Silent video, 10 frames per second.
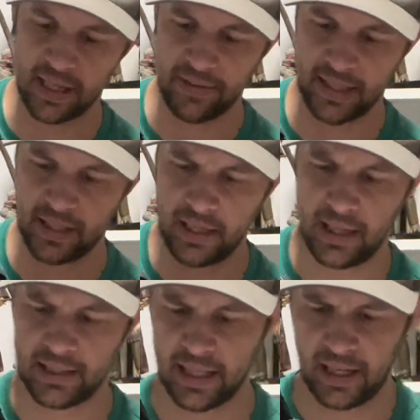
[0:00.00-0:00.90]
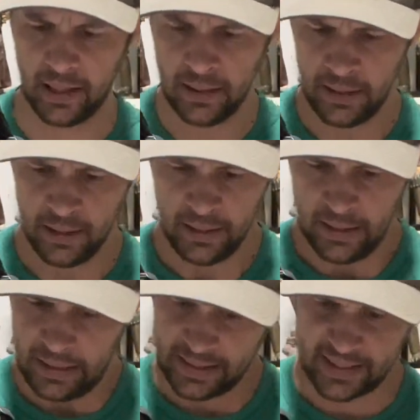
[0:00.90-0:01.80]
I've had to kind of
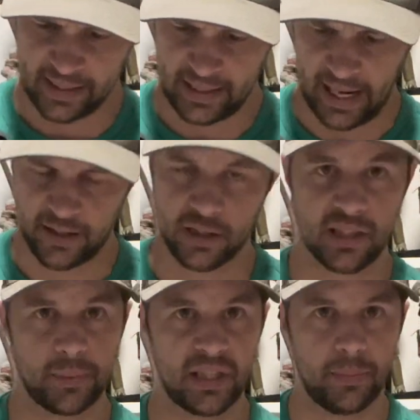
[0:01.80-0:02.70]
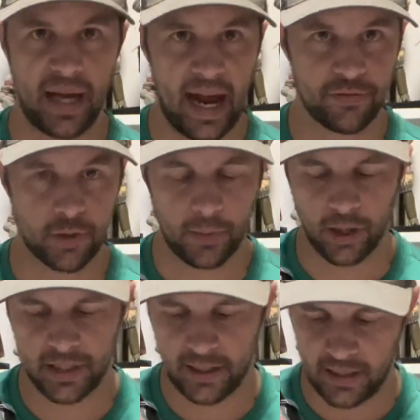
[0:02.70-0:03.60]
gather some of them
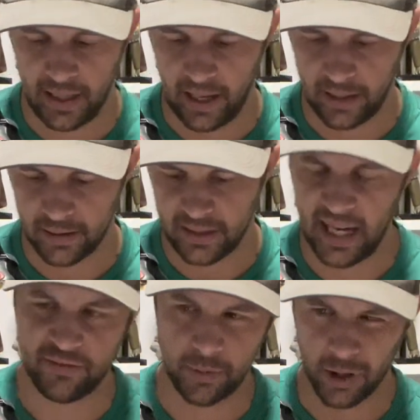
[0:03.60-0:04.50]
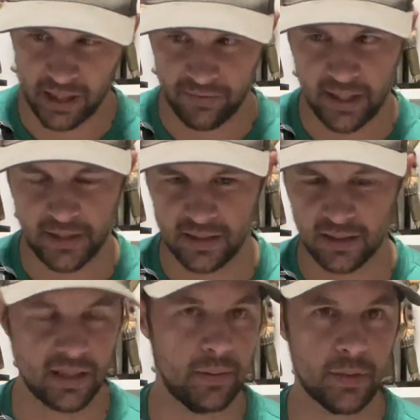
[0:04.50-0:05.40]
aftermarket, and the aftermarket values
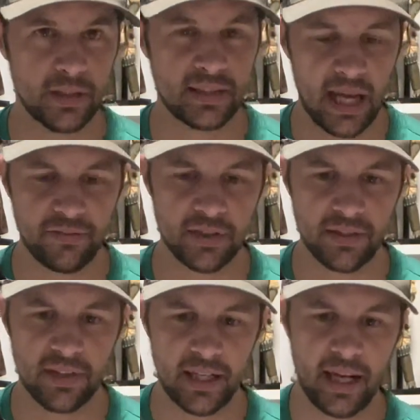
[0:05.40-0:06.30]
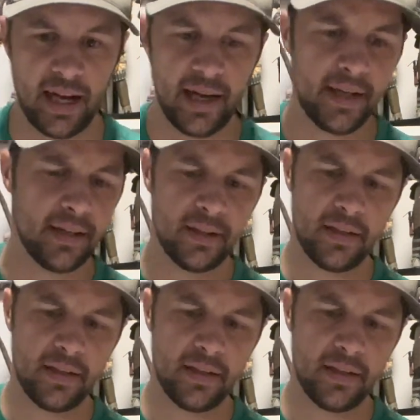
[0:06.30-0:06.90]
on them are definitely very high.